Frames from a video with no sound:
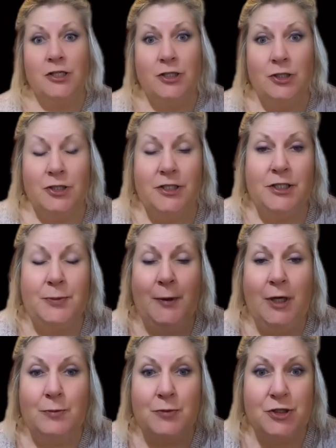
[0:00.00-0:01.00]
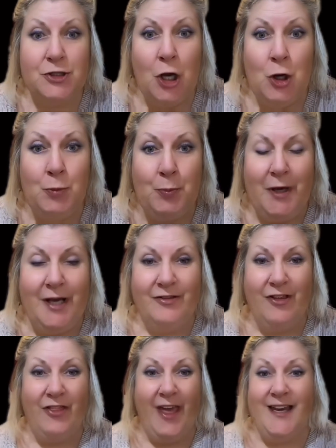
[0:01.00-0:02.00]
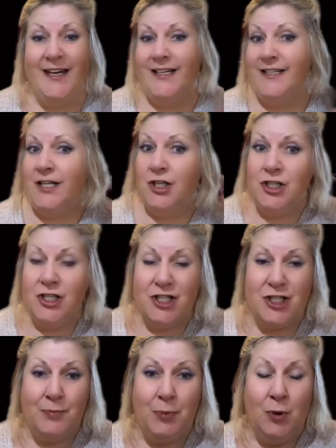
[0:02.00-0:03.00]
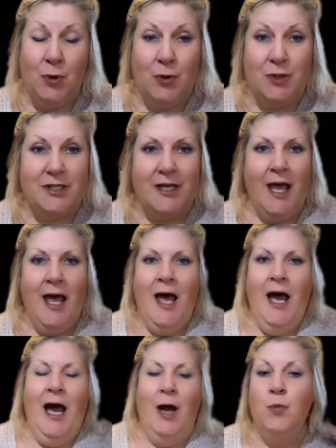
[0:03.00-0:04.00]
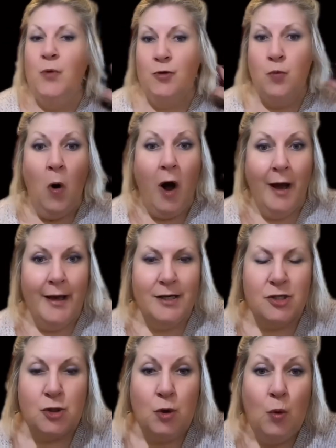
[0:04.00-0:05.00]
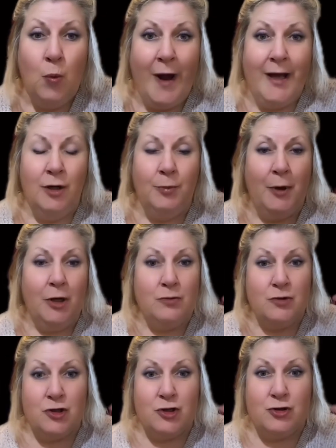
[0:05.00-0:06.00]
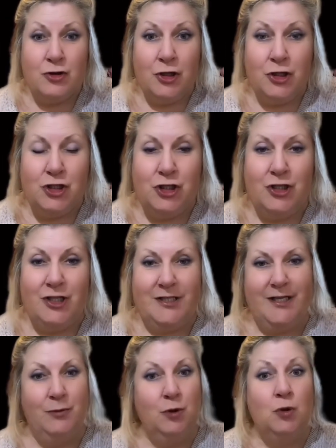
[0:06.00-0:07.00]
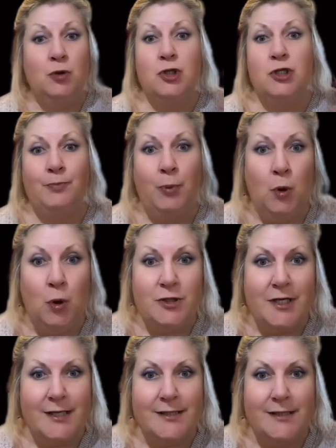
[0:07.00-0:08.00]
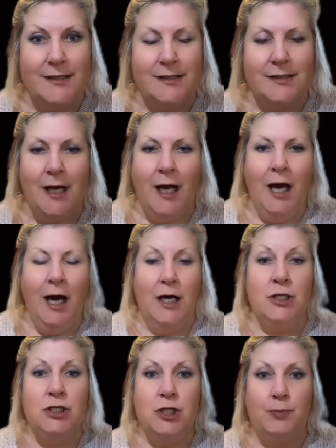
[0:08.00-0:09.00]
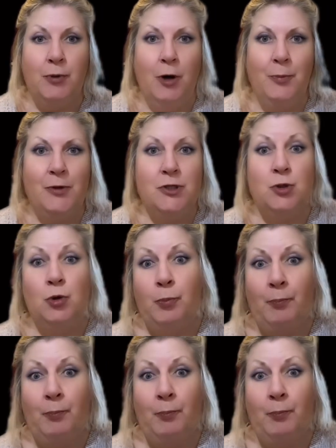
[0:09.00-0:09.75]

started to become so big that they needed under supports. And with wires or whalebone structures, they were called support asses, underproppers or